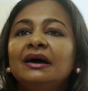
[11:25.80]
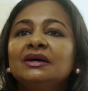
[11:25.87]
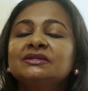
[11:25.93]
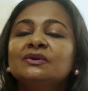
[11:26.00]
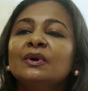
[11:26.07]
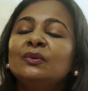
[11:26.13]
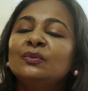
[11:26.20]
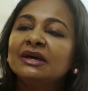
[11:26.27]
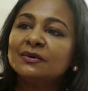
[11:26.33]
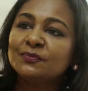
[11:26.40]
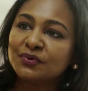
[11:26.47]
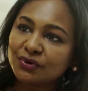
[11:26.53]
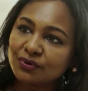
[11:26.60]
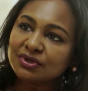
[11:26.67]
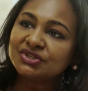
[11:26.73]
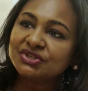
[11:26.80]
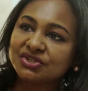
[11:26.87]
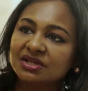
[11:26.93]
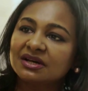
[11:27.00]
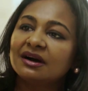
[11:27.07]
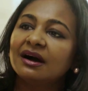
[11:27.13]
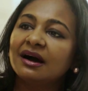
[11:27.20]
So when we
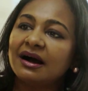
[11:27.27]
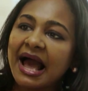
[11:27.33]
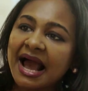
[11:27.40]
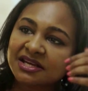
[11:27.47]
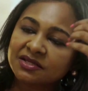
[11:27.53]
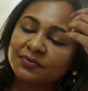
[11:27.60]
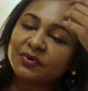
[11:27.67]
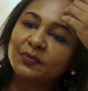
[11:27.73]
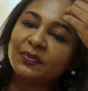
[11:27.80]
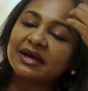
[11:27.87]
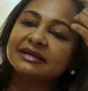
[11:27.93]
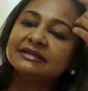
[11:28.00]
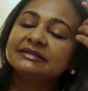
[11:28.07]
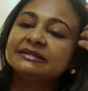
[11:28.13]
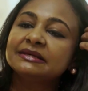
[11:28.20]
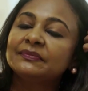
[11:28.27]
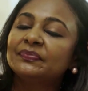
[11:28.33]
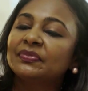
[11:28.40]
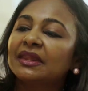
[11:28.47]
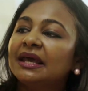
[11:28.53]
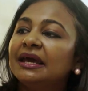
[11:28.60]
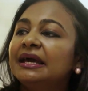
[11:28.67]
approached Actor Prepares,
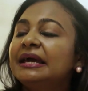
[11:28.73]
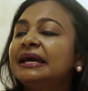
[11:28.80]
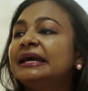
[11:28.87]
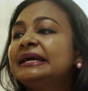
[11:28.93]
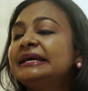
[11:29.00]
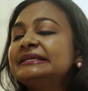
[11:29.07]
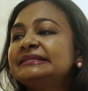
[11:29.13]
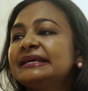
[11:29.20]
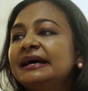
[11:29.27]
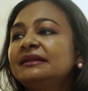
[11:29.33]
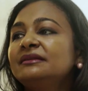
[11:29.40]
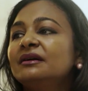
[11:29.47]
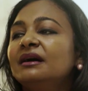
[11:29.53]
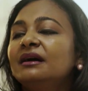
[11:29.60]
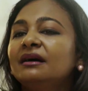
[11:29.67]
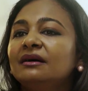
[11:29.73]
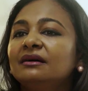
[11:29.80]
he said,